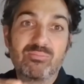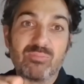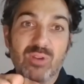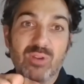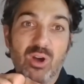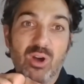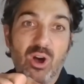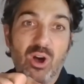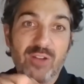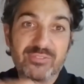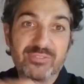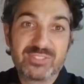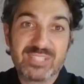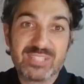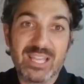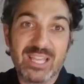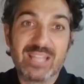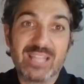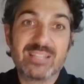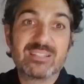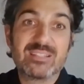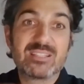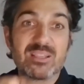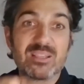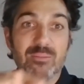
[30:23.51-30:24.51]

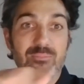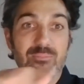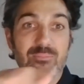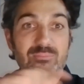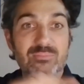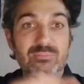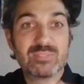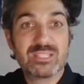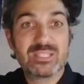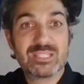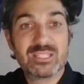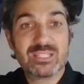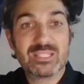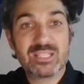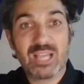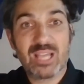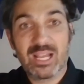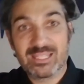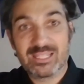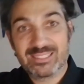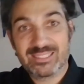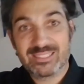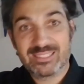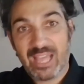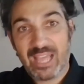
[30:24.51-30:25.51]
offset some uh,
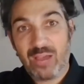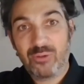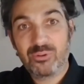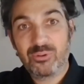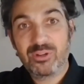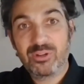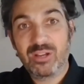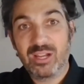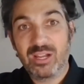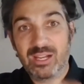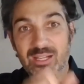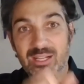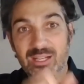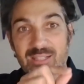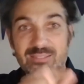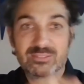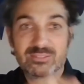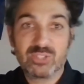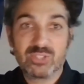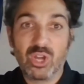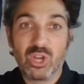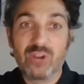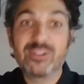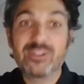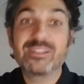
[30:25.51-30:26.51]
sour uh,
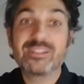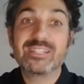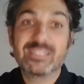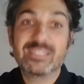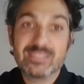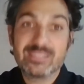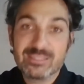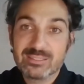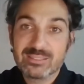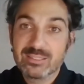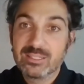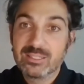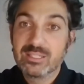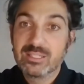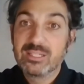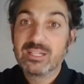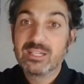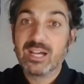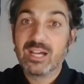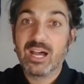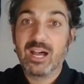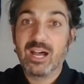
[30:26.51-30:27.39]
tartness, mm.